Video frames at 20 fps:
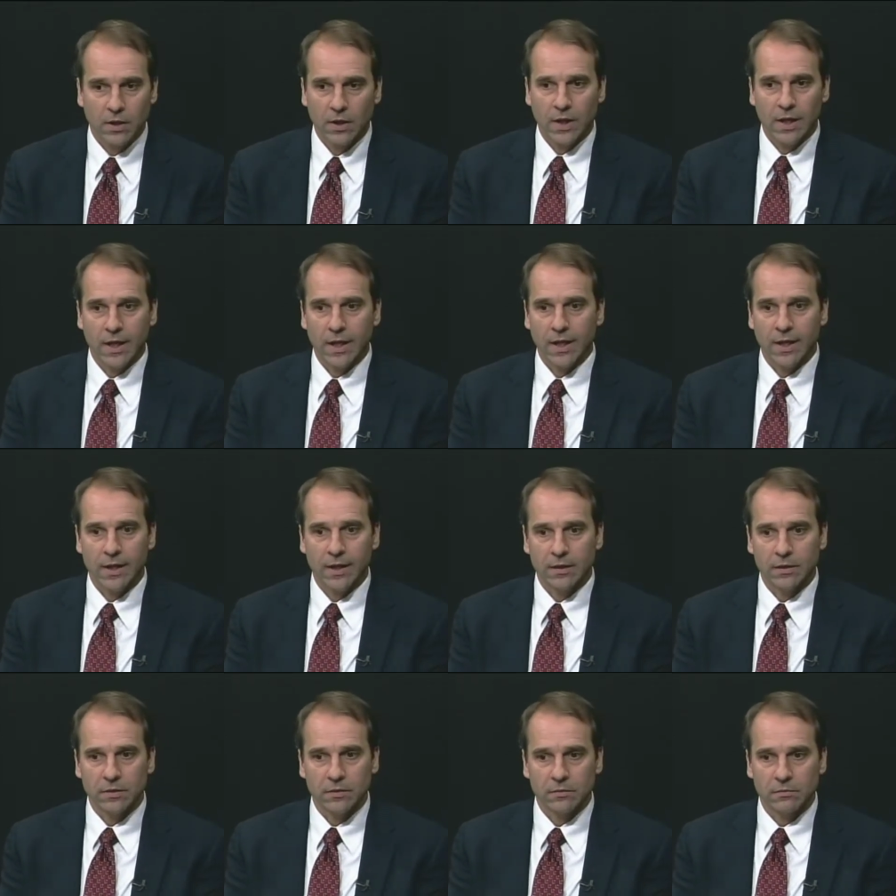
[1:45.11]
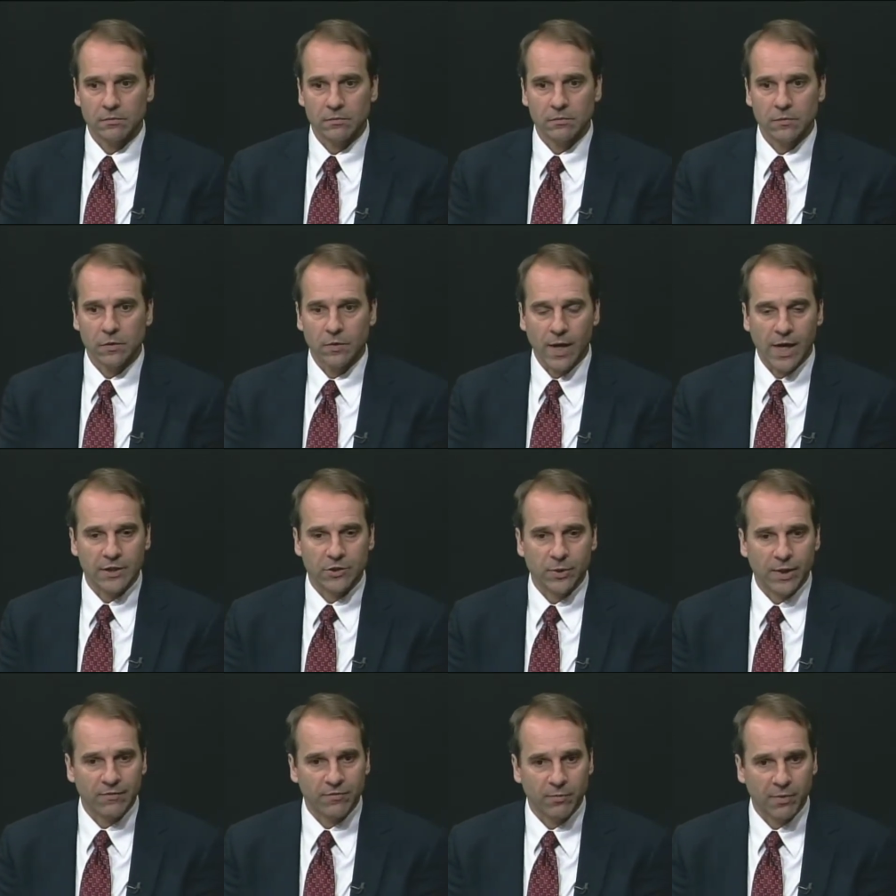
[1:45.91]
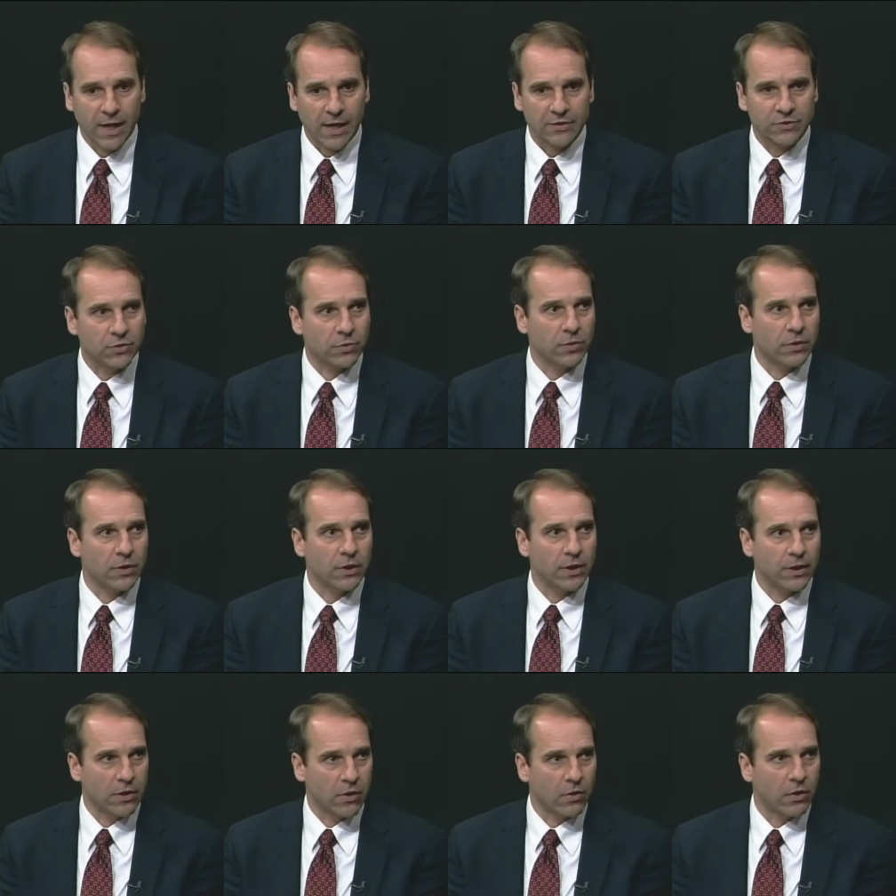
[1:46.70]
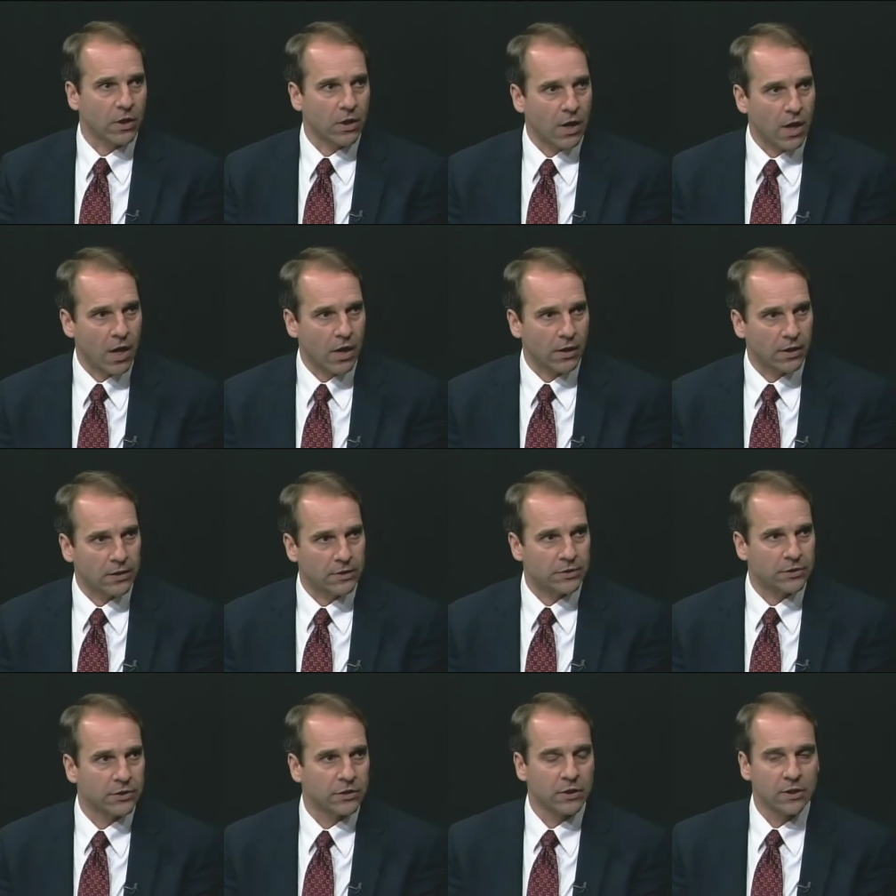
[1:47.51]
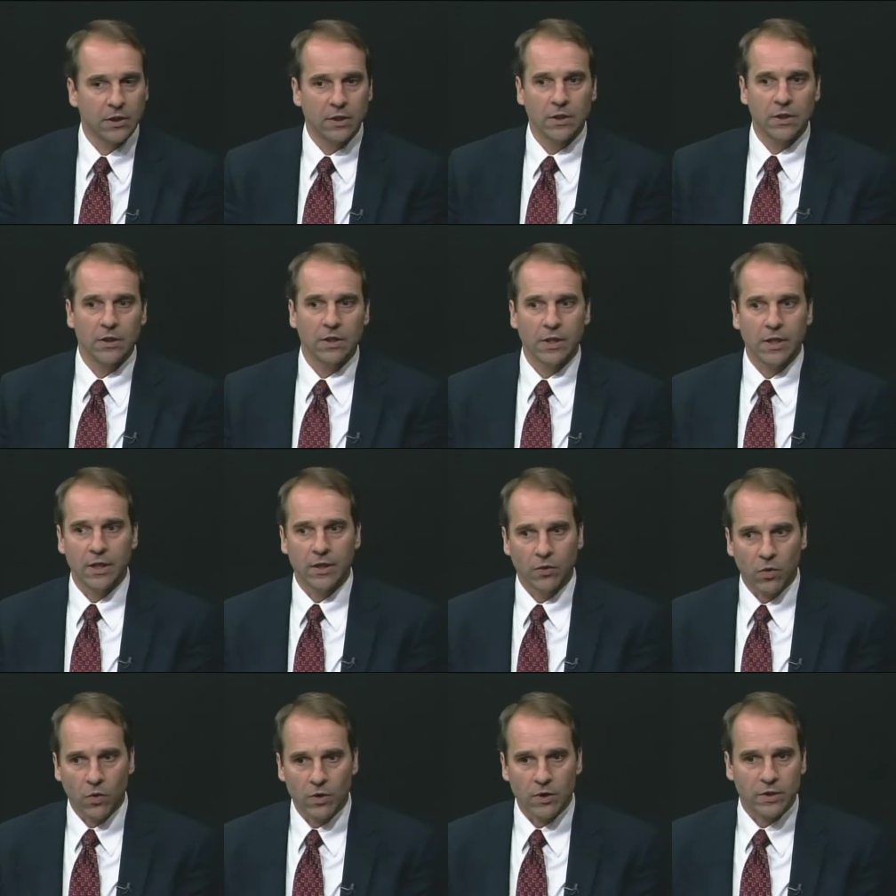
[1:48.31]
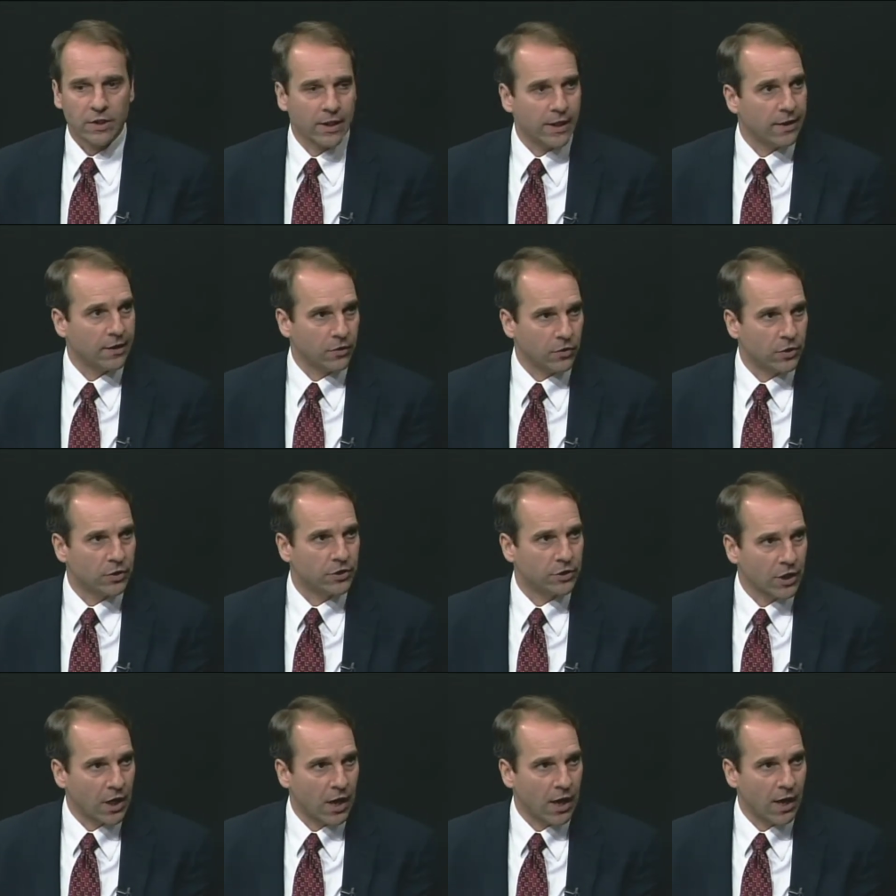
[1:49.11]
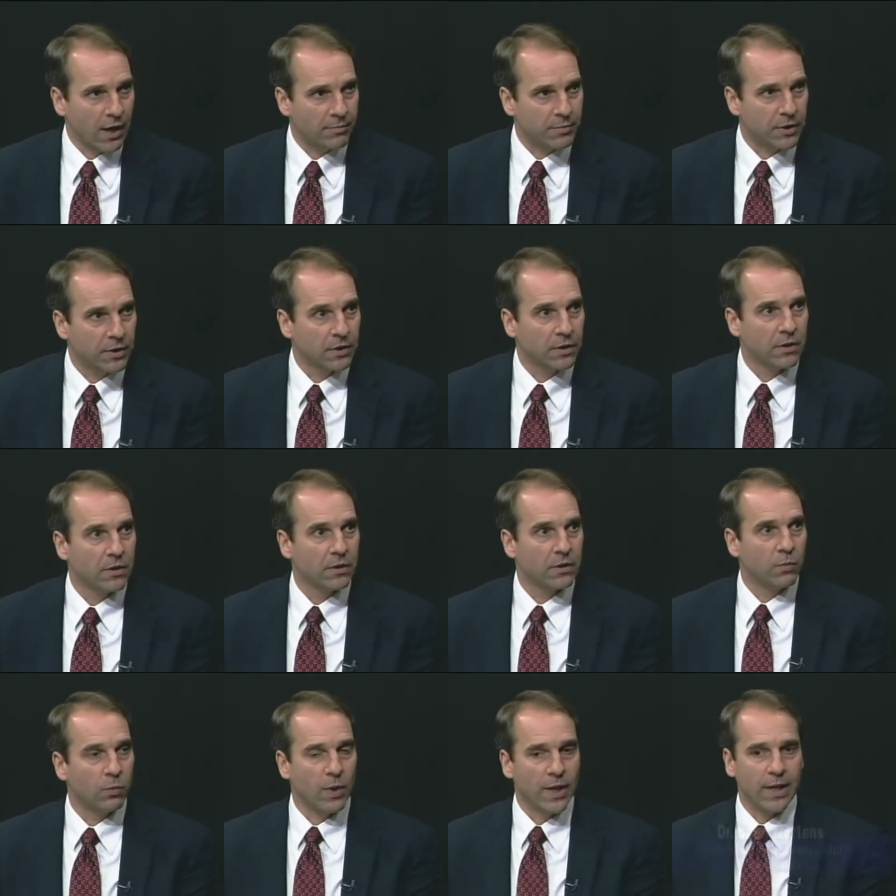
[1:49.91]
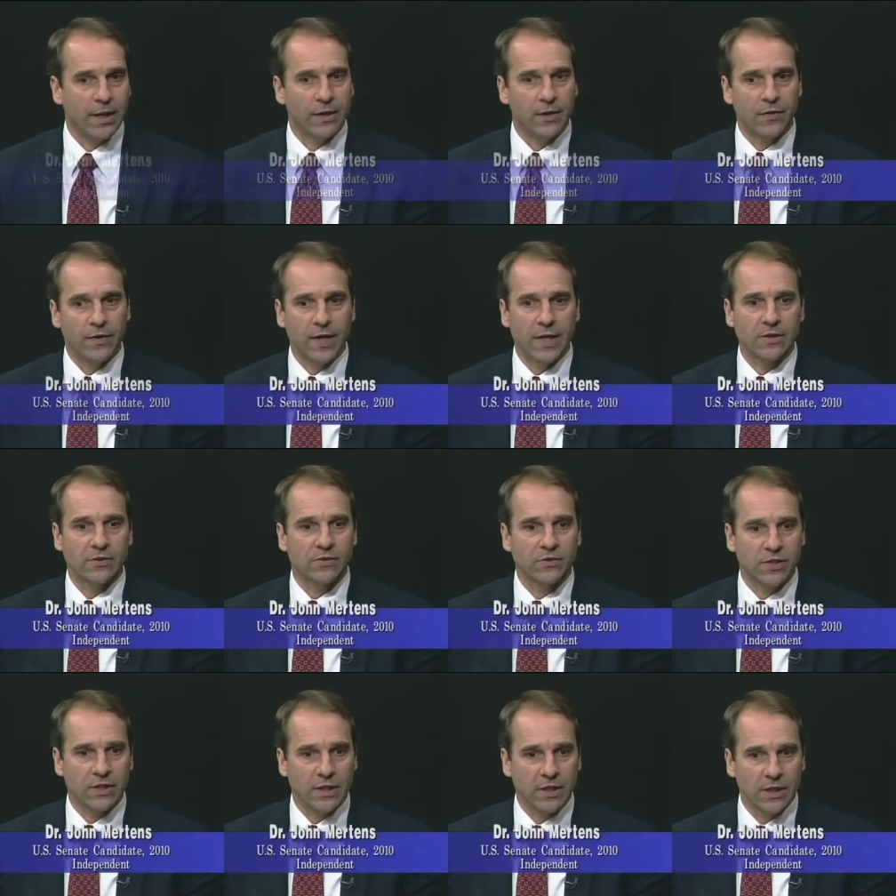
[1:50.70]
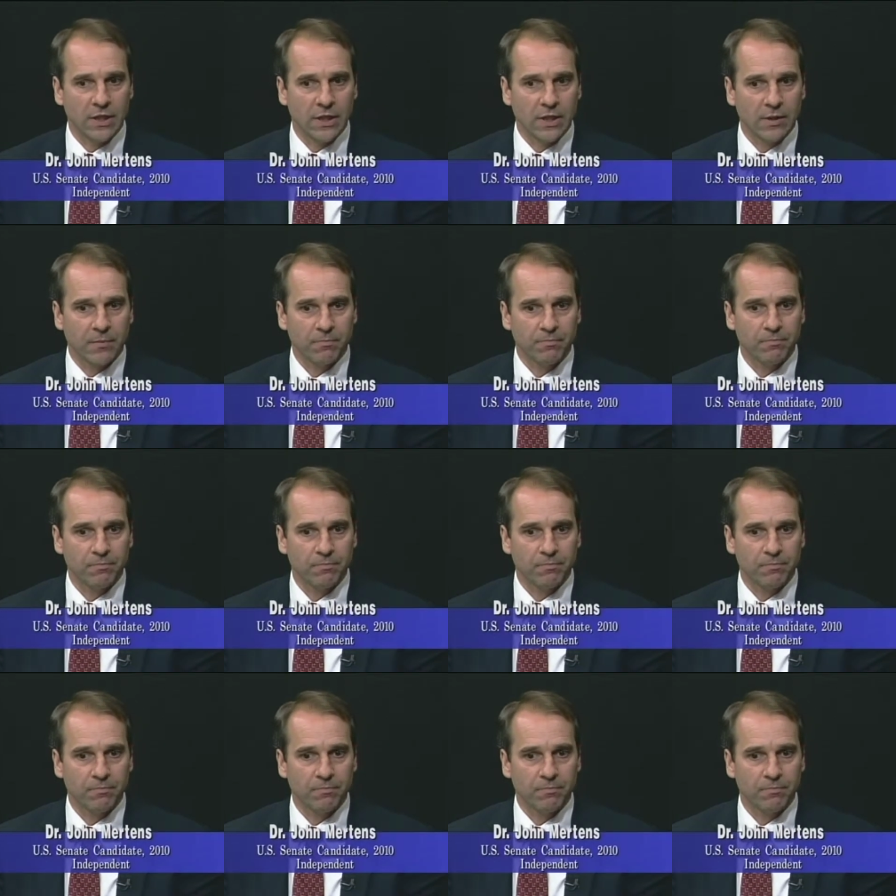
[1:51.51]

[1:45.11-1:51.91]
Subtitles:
and graduate from high school and go to college in order to get a good job when they see,